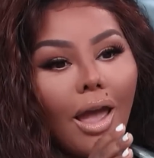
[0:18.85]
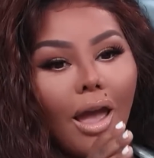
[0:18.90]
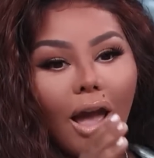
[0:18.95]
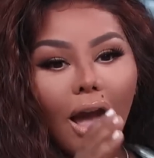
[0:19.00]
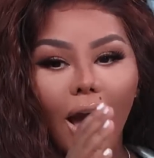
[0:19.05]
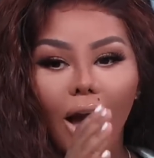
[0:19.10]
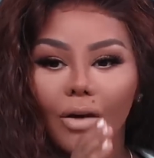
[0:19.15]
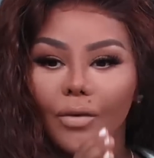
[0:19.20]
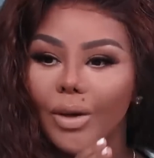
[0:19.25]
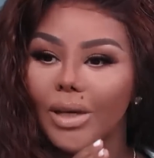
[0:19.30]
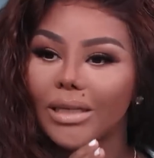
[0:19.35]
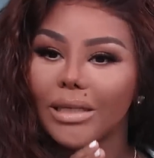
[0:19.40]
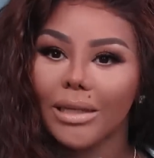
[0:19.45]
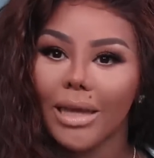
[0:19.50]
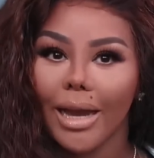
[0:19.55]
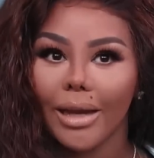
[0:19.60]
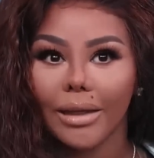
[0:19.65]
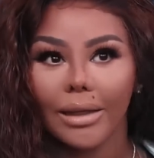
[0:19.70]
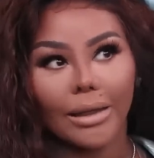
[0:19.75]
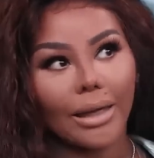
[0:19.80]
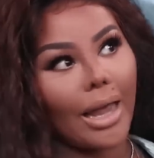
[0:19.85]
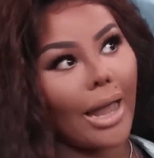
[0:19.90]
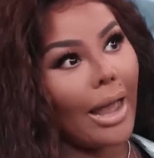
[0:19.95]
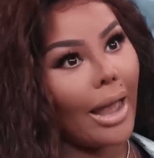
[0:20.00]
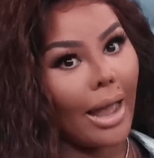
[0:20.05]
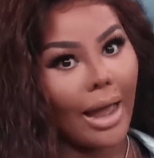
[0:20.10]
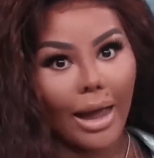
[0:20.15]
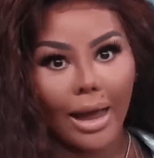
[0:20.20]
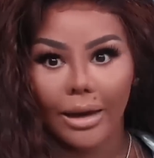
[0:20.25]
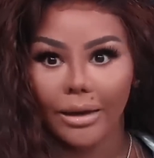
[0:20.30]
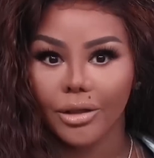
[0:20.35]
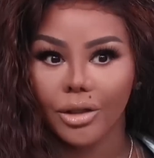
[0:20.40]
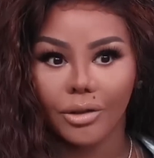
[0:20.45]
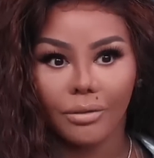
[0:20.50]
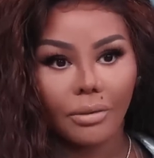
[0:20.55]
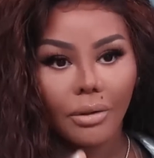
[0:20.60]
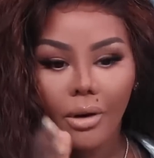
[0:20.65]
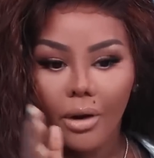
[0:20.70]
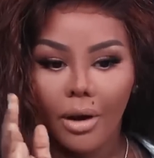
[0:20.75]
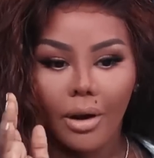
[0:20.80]
and the influence they bring to the
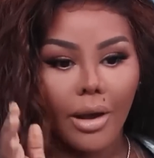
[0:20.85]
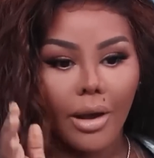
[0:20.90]
industry.